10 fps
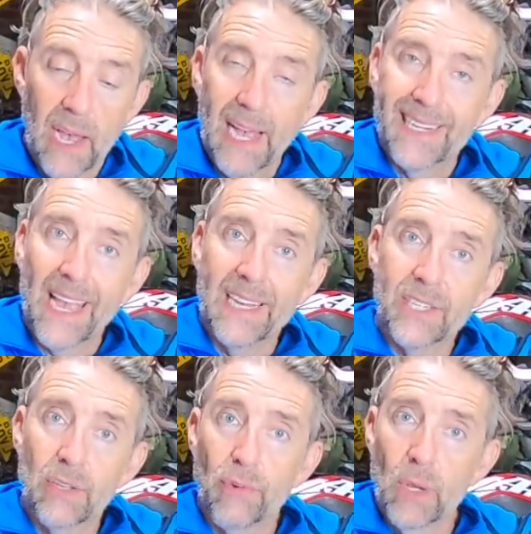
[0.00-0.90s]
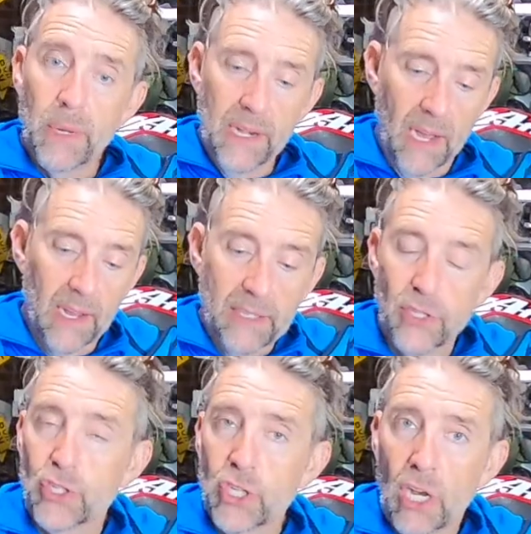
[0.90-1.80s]
I'd get into the room at night and
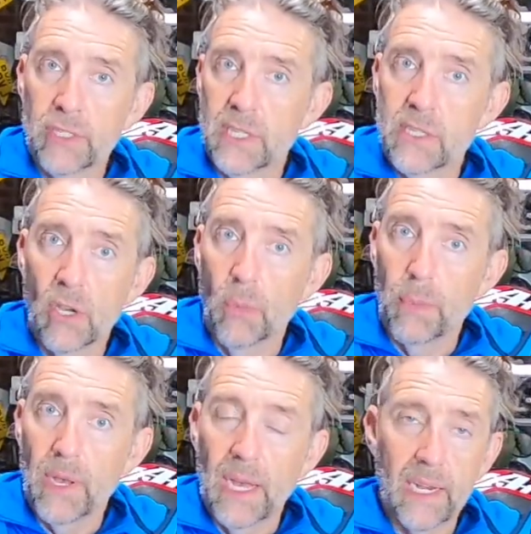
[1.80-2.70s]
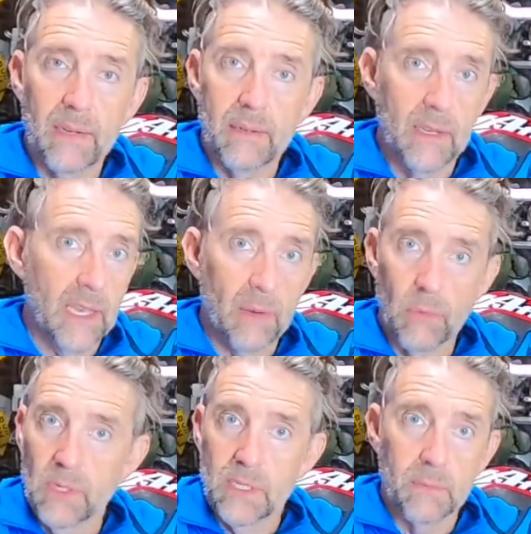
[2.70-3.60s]
just charge this up, and
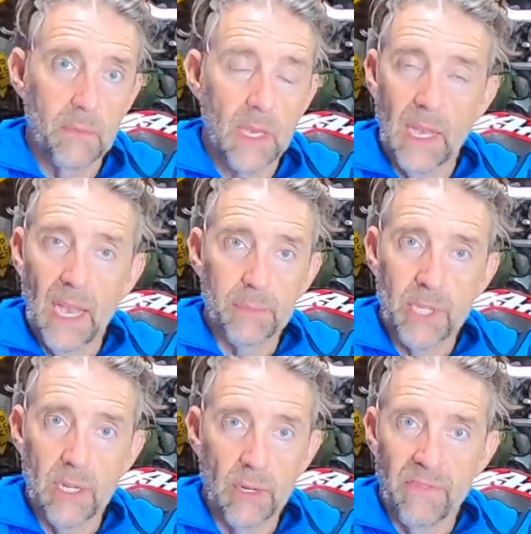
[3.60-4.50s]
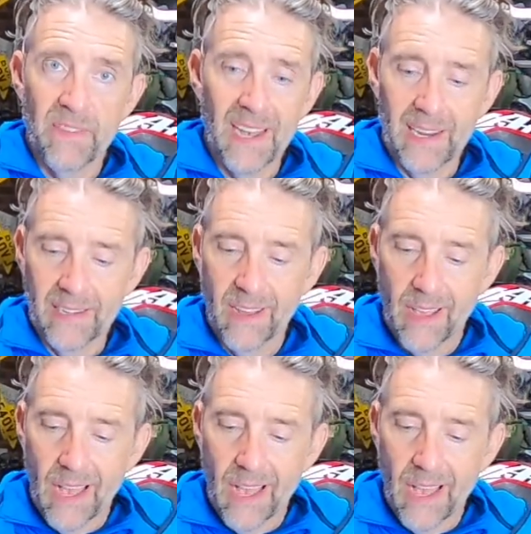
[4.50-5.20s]
it was absolutely fine.